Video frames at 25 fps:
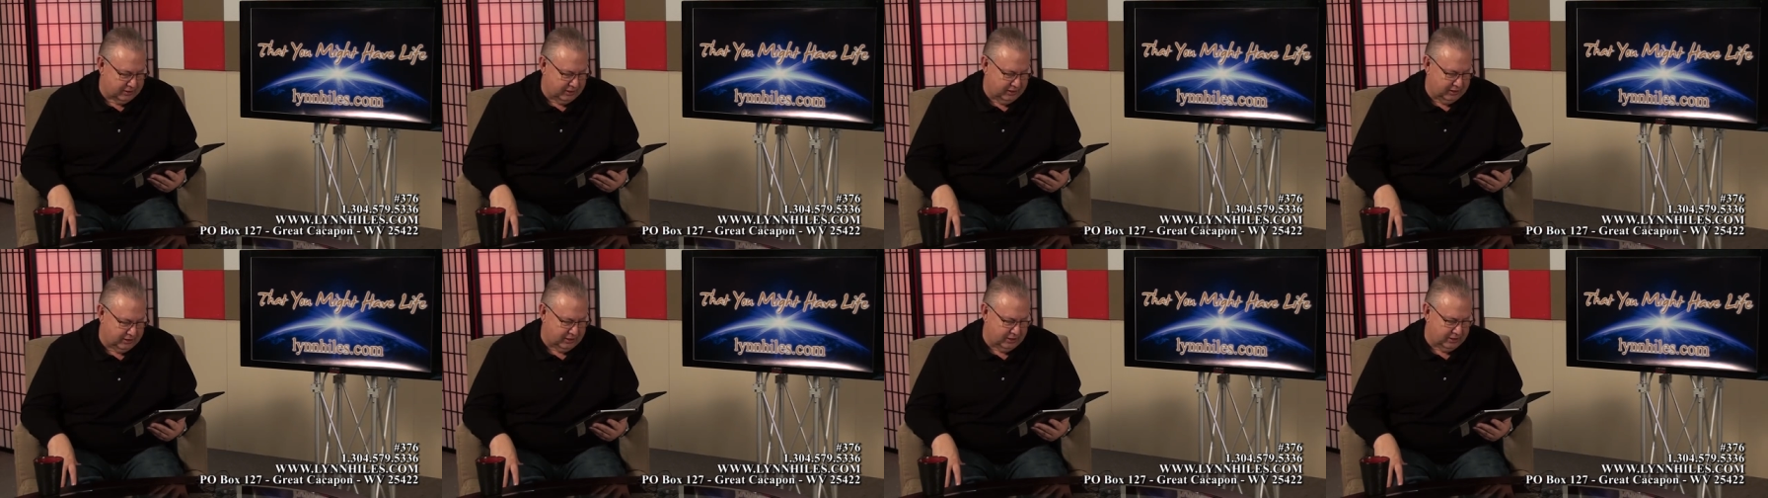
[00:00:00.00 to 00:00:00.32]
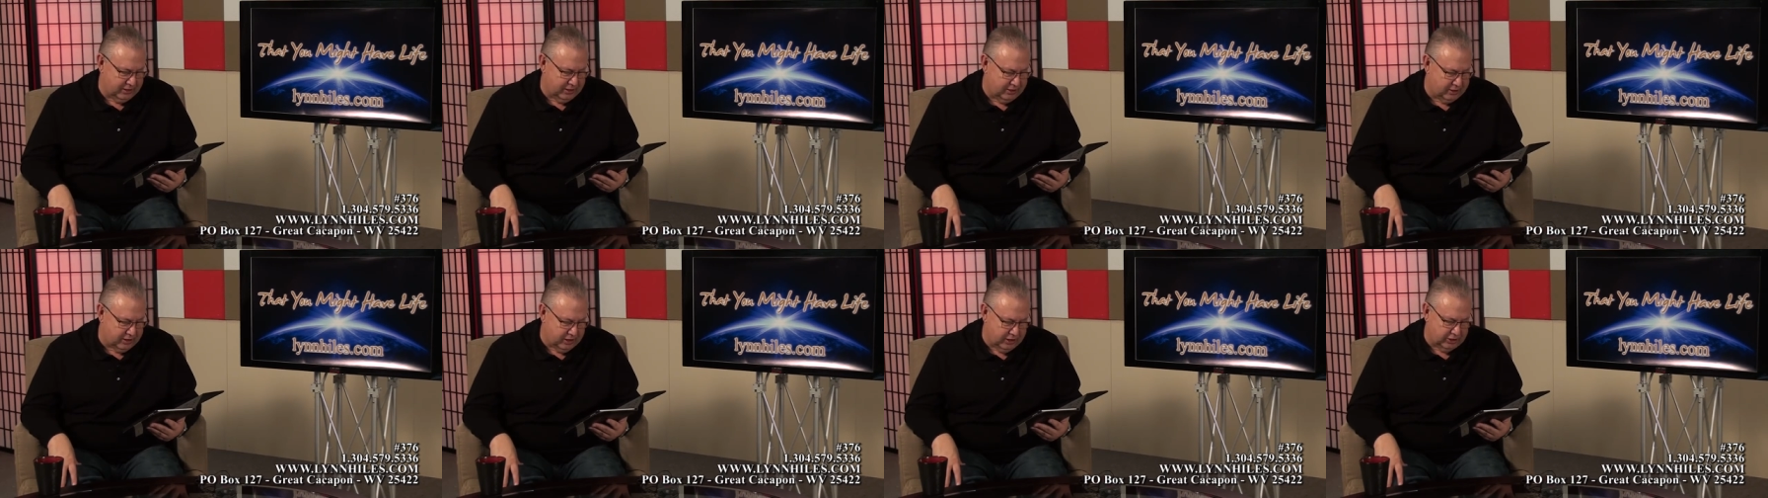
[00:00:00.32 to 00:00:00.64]
He
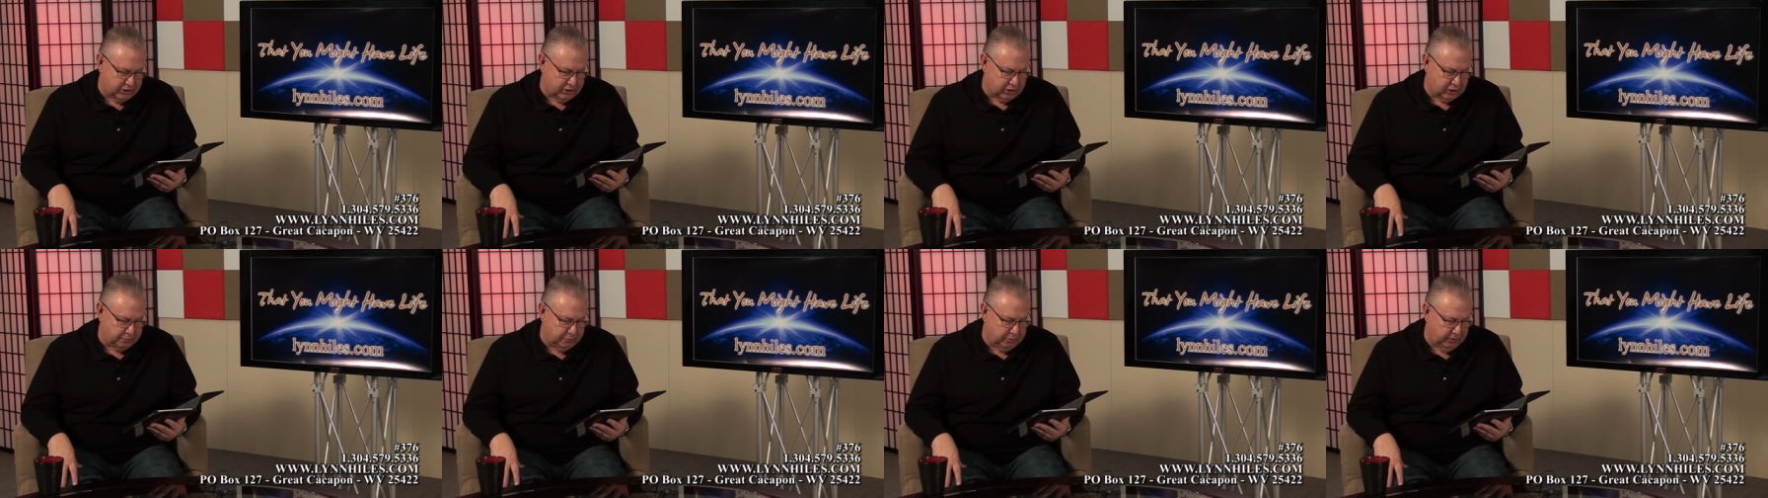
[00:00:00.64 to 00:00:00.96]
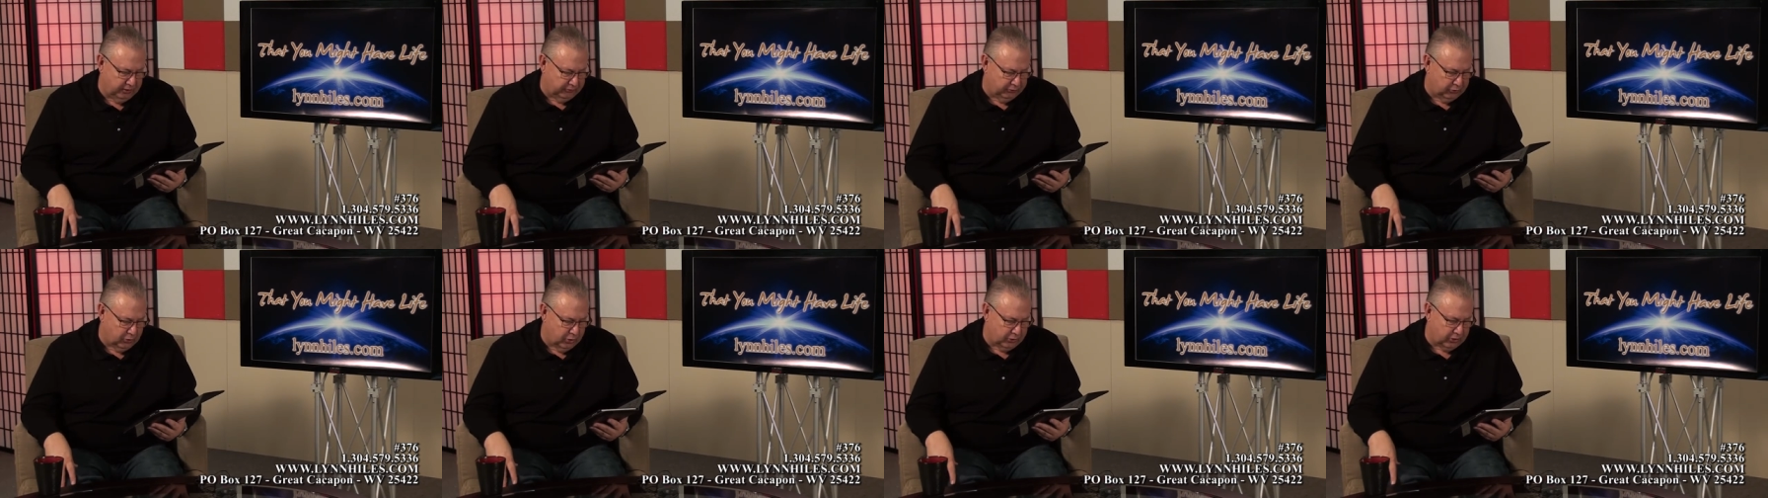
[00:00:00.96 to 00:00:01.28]
said, Jesus
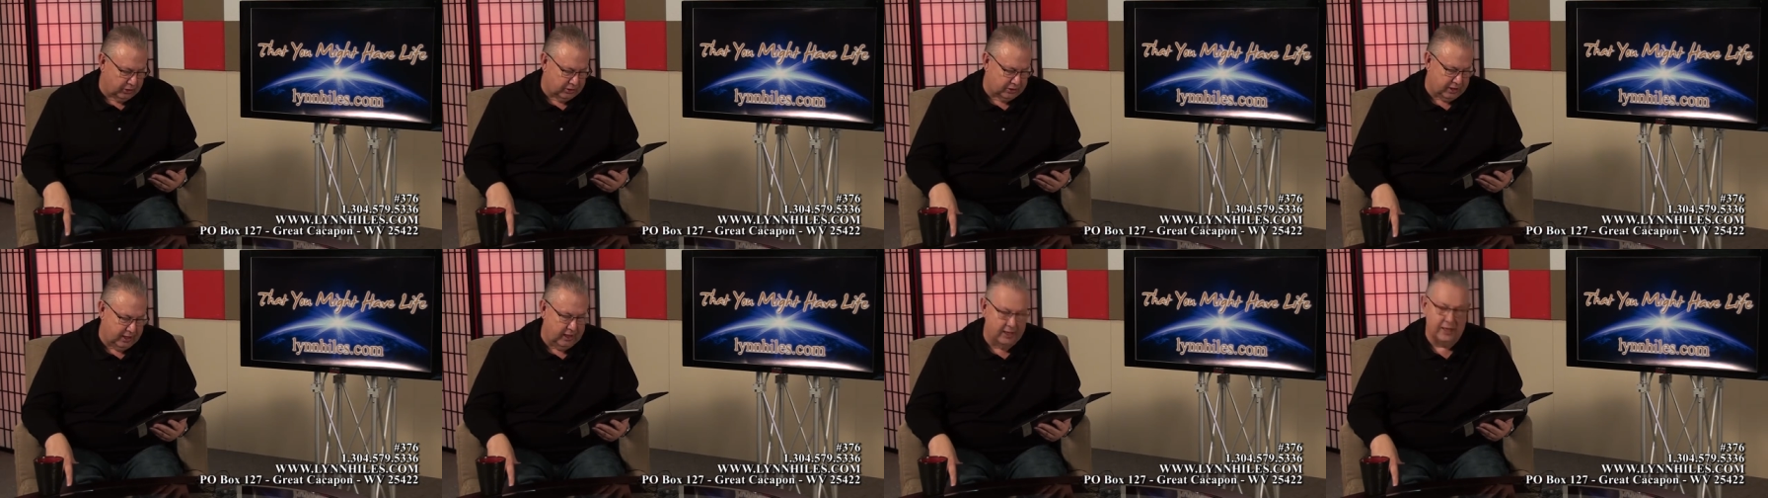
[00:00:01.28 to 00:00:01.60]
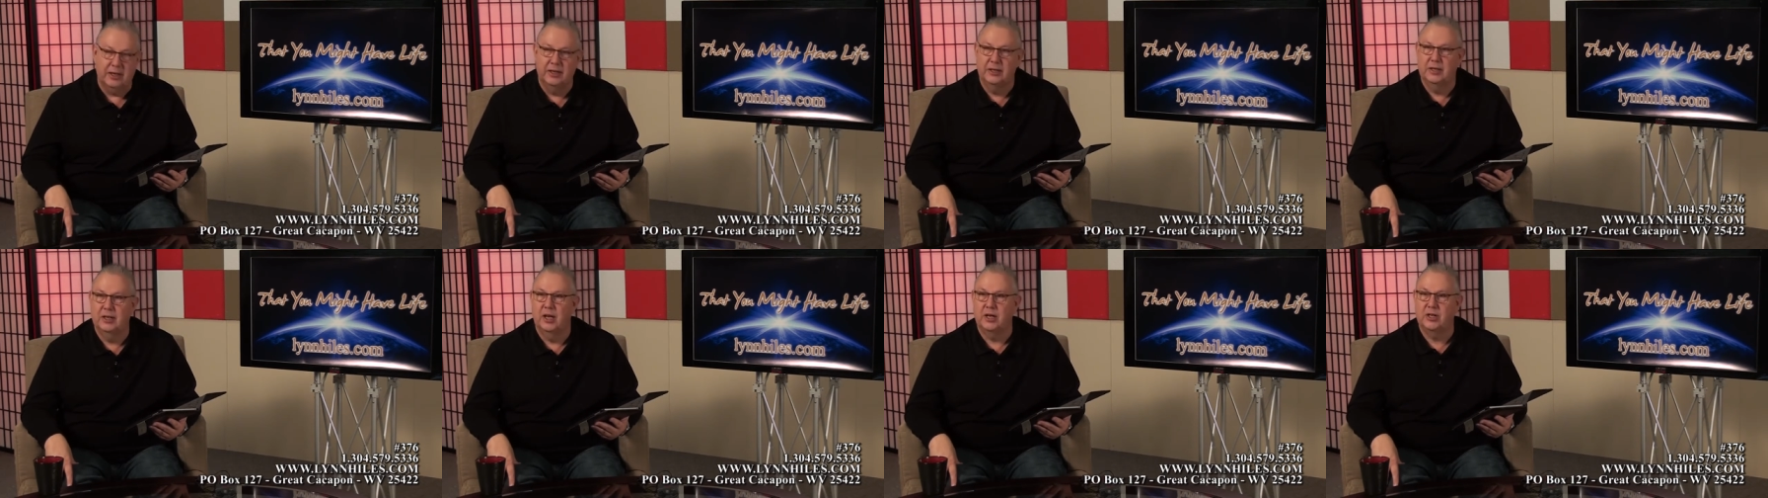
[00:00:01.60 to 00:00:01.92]
put forth his hand
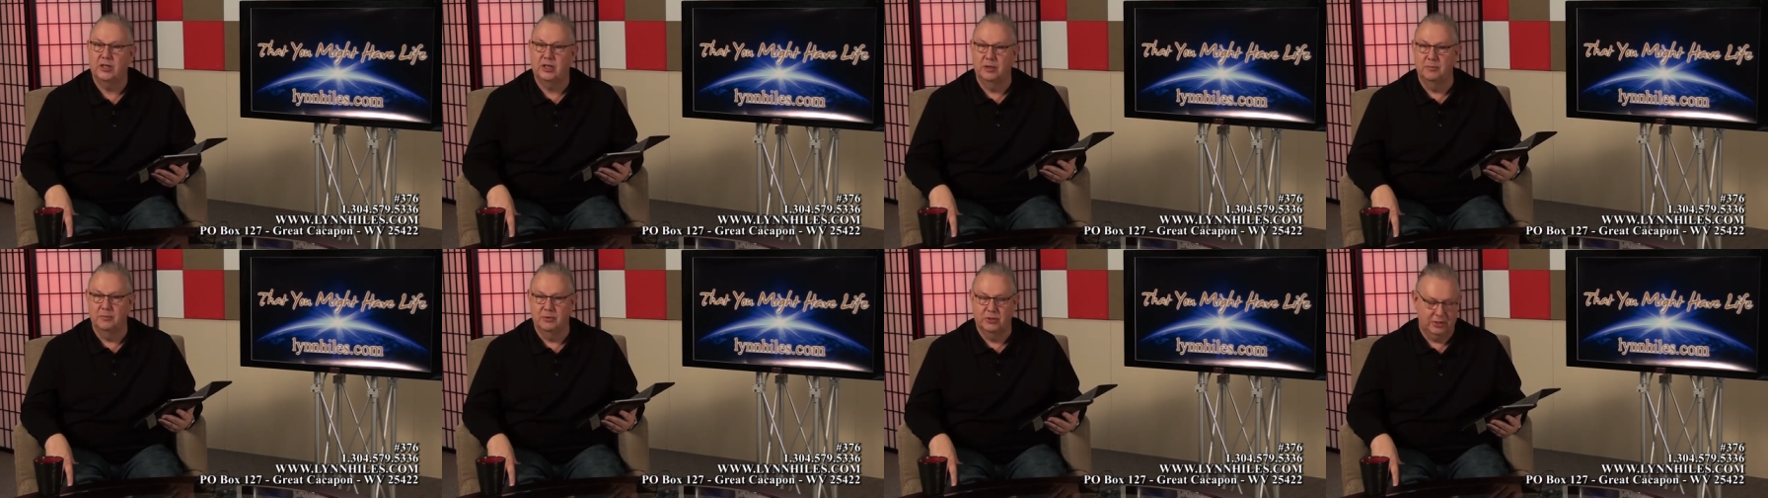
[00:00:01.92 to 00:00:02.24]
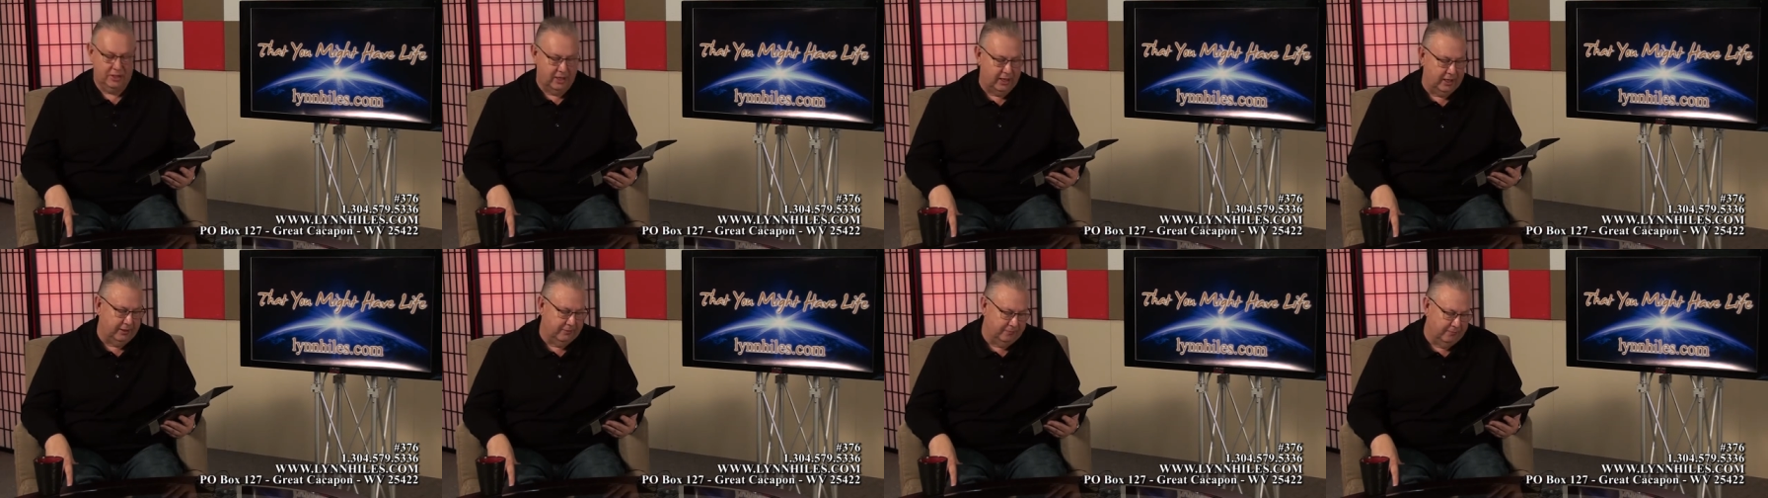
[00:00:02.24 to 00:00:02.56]
and touched him,
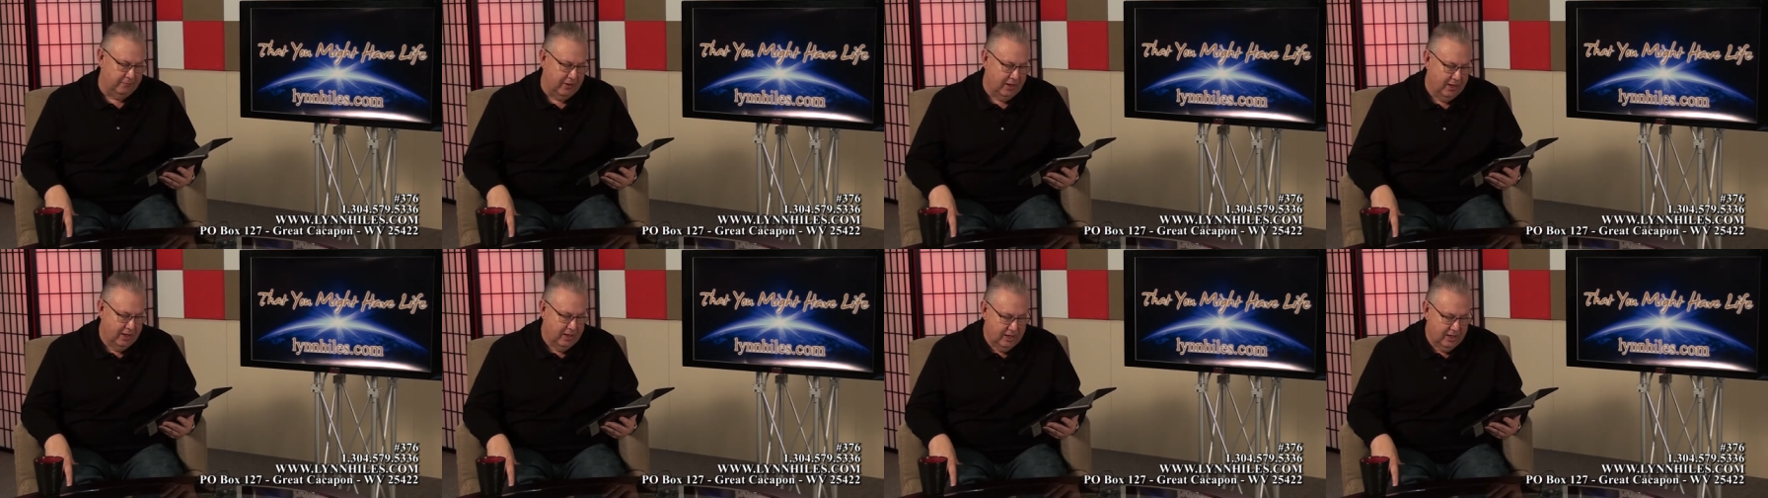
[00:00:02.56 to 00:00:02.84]
saying,